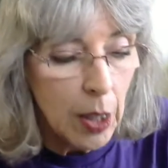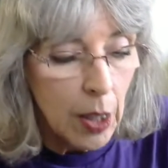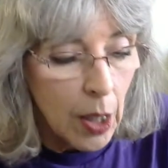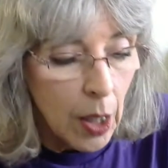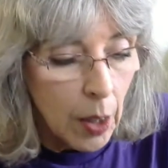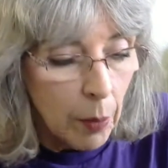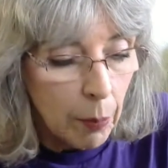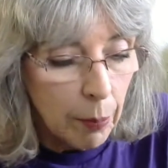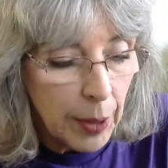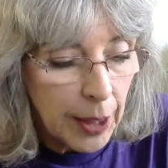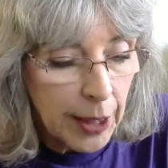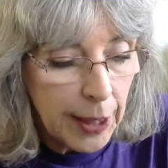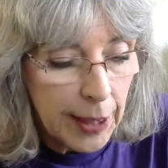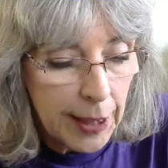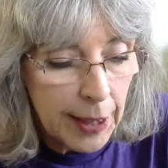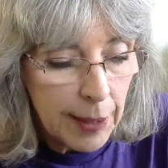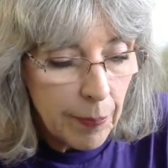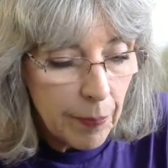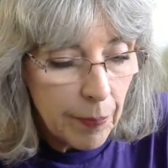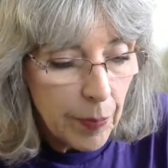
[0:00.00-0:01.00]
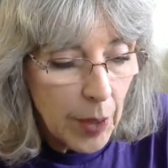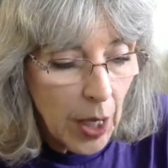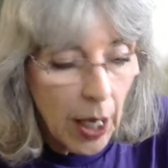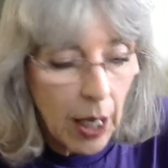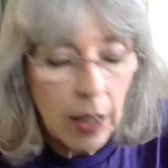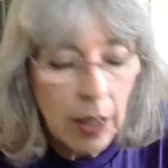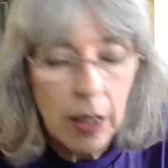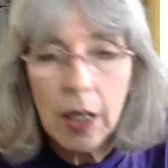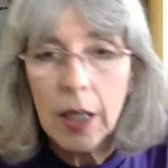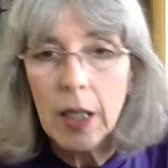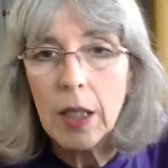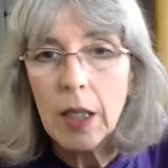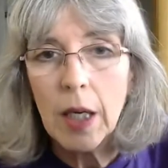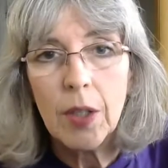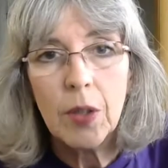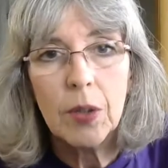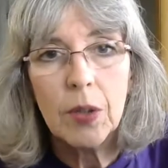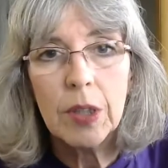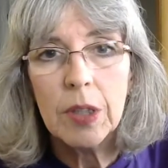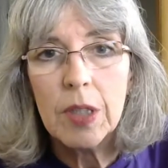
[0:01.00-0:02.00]
But at night I
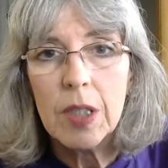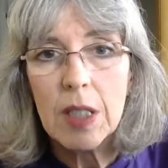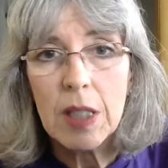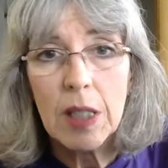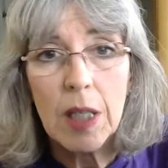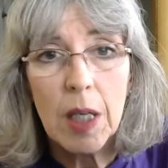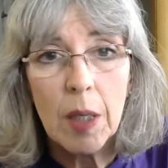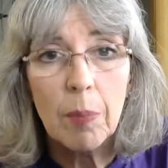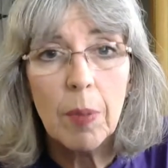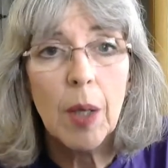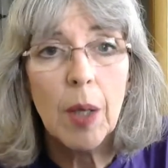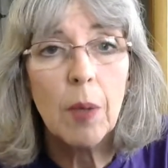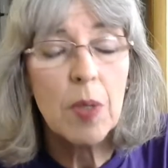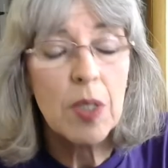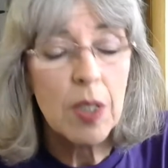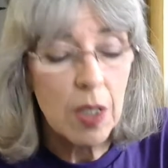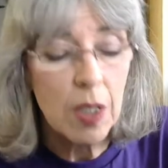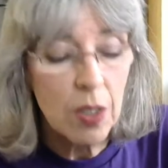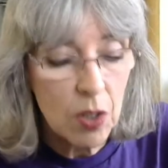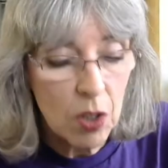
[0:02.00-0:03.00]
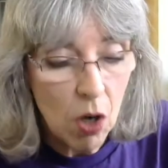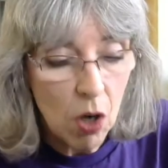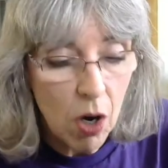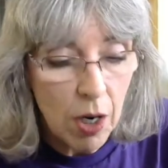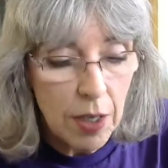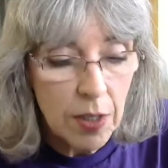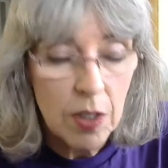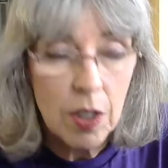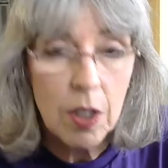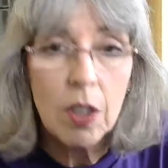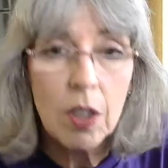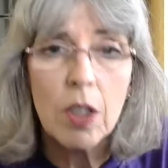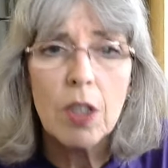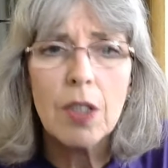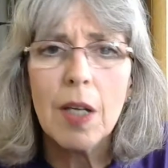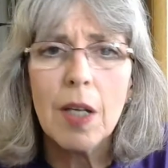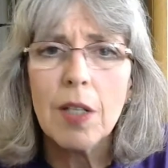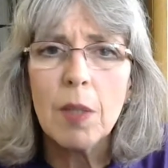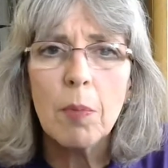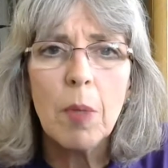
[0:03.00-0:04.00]
couldn't sleep. I was exhausted.
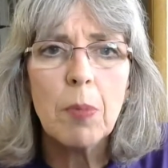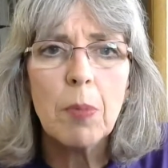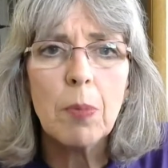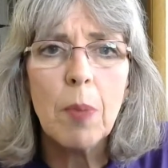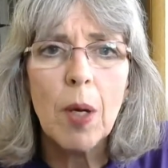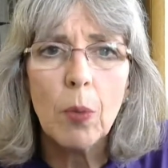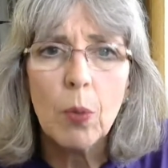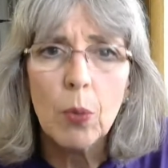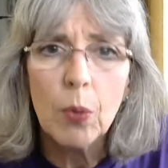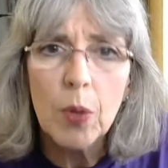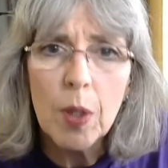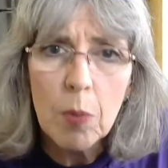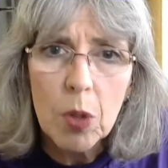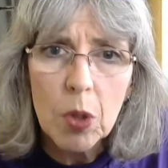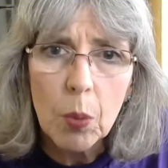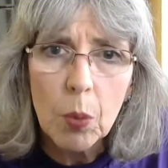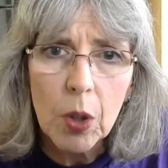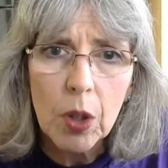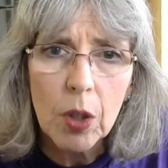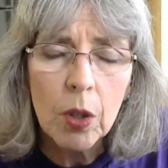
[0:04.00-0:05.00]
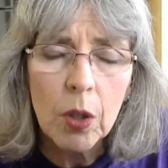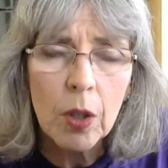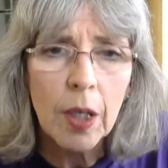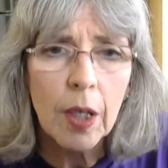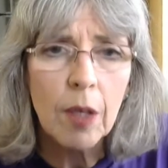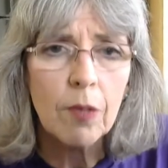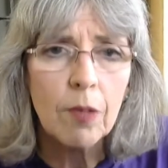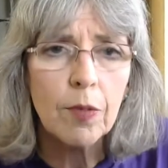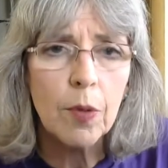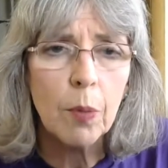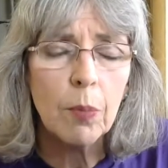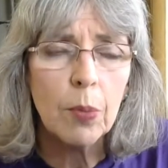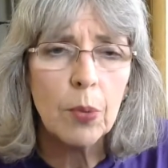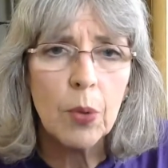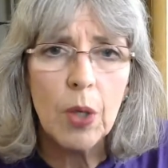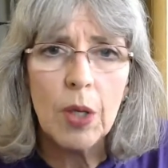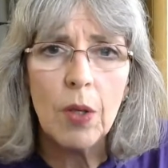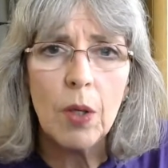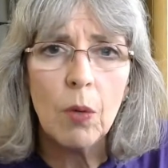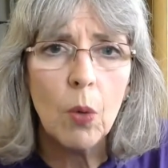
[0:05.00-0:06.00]
Sometimes my ribs were hurting from
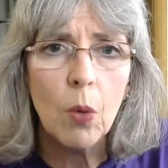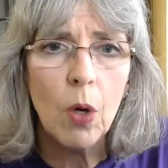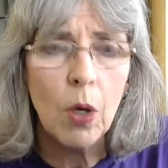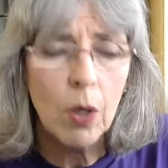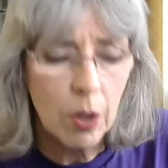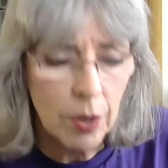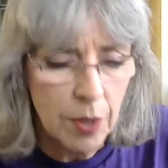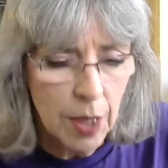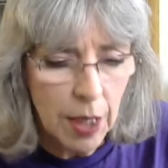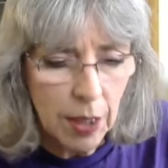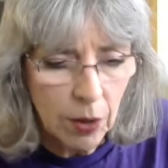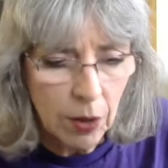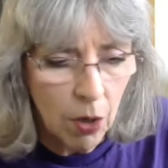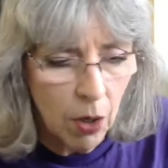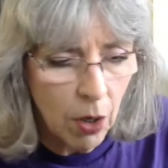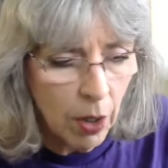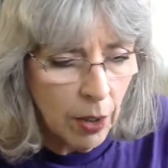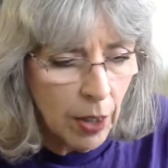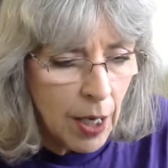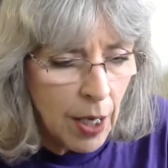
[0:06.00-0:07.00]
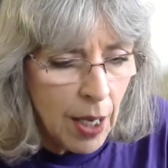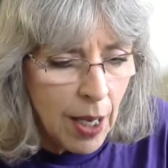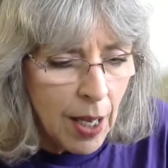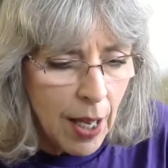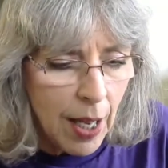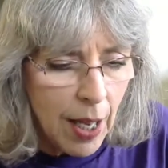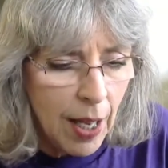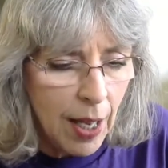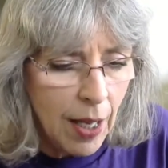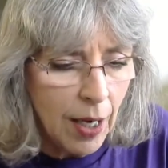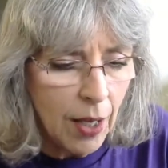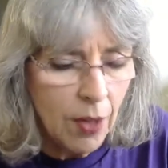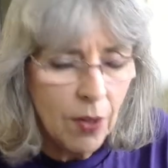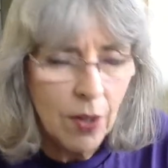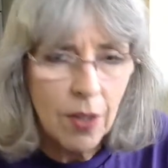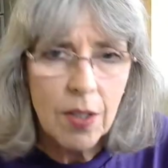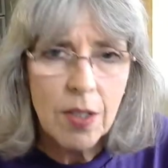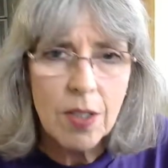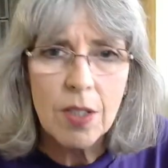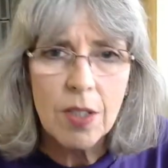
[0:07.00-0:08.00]
breathing wrong all day long. And I
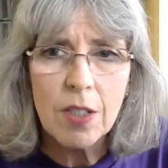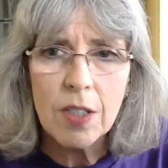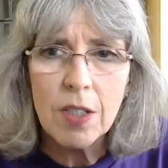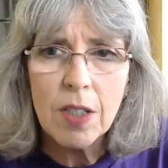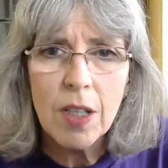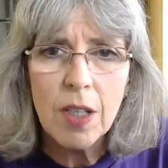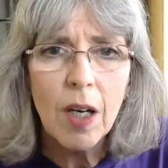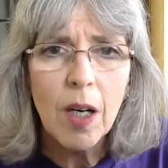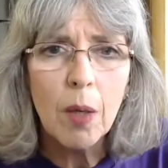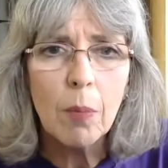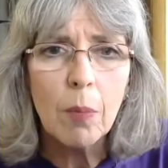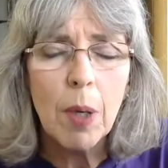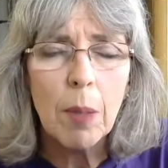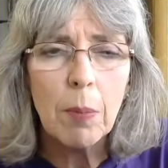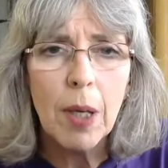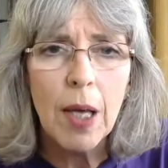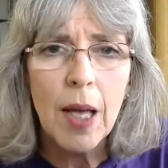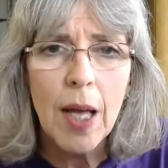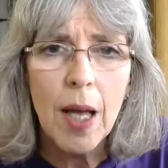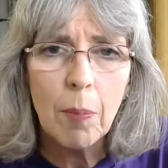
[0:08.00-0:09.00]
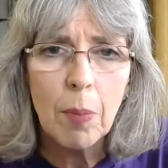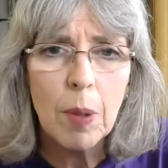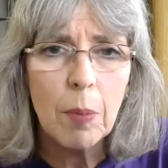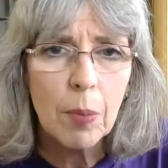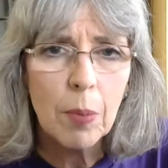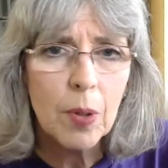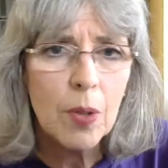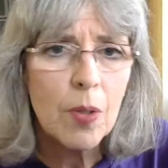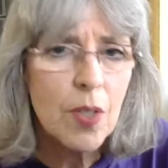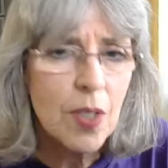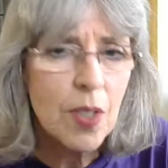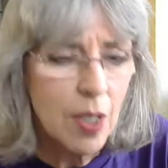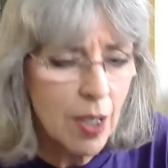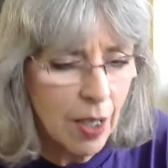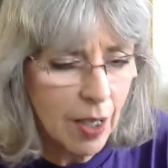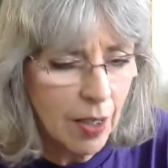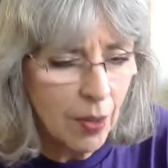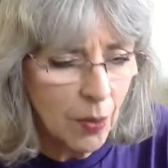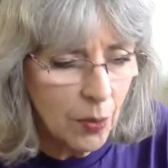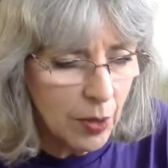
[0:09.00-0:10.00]
thought, this is dumb. I'm a happy person.
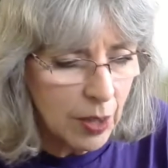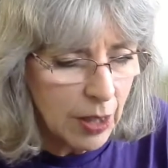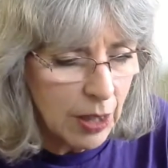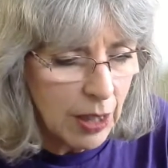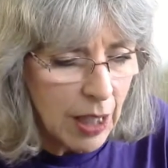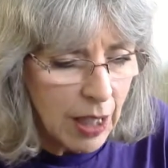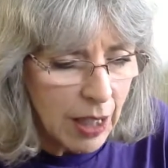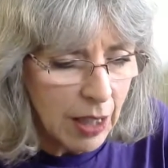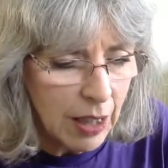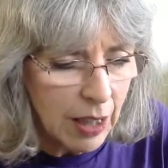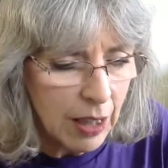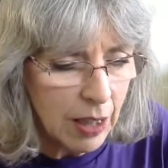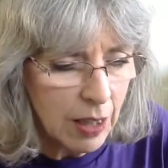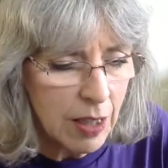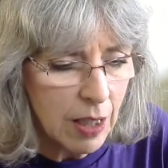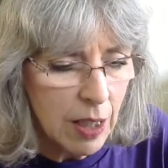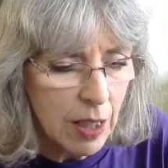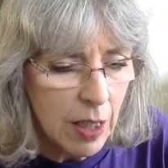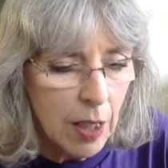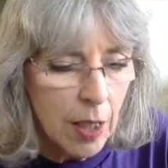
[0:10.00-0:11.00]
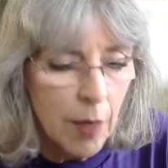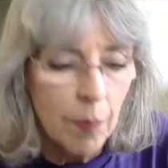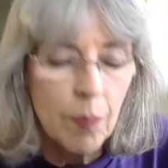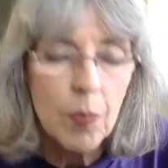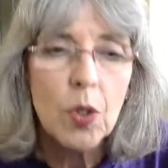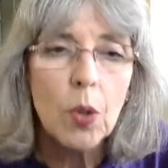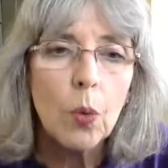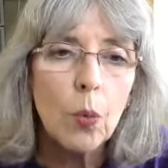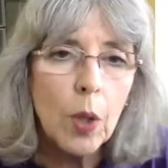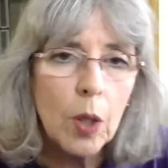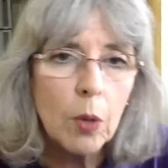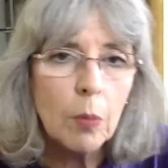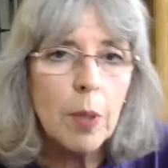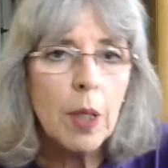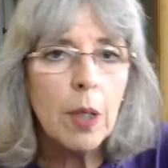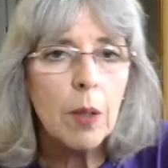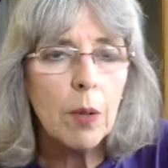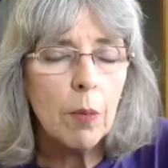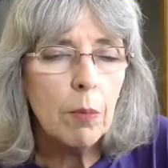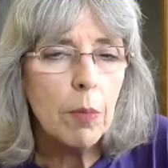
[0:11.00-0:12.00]
I don't get it. So
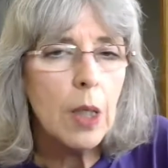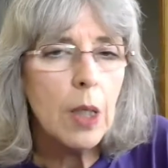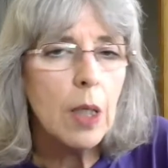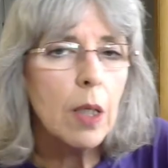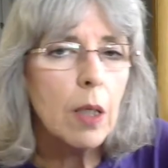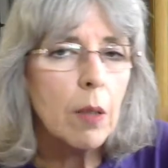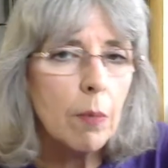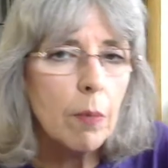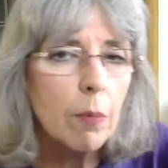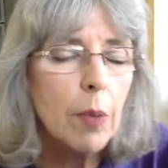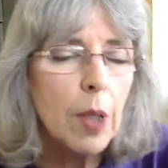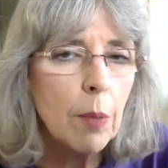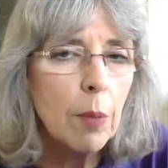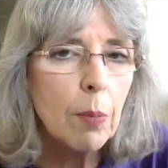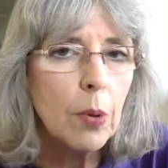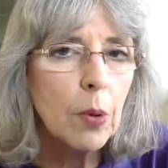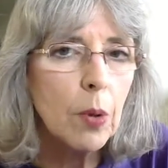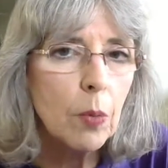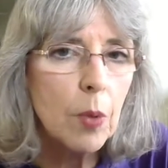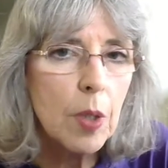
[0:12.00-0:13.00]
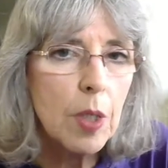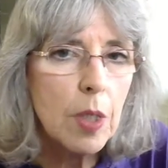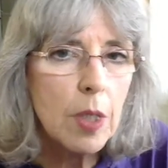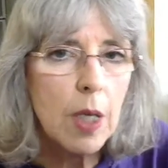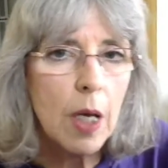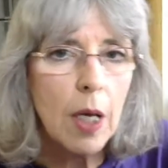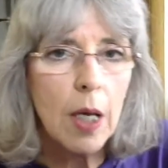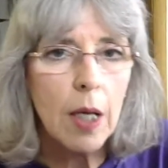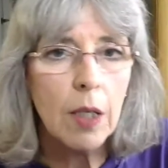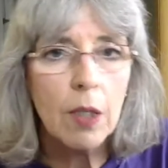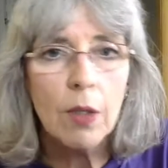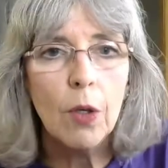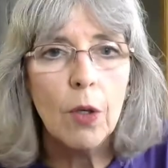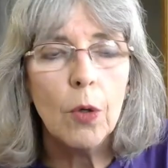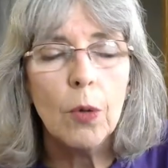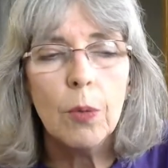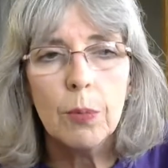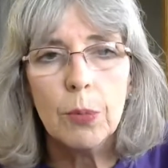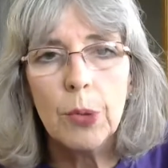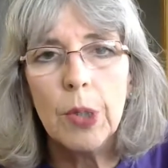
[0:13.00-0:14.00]
well-meaning people would say,
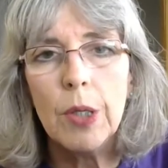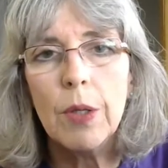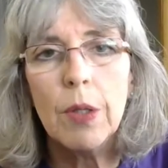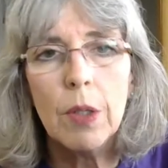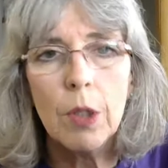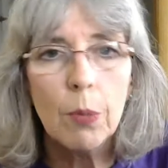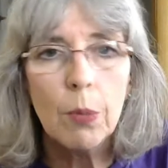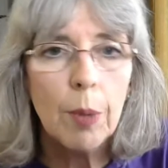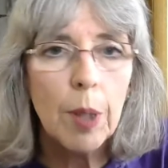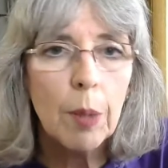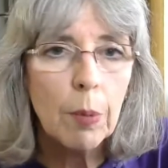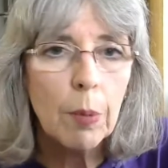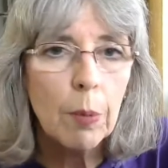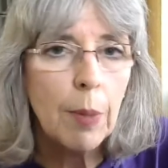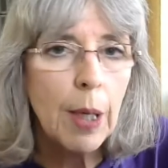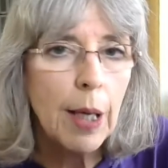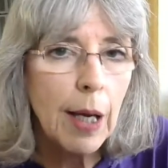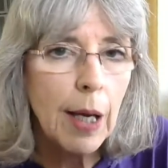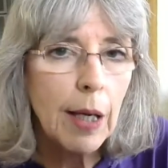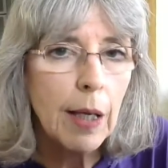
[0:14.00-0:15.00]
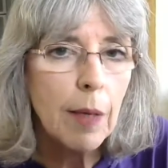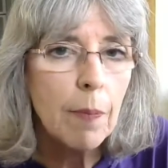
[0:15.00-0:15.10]
breathe into a paper bag.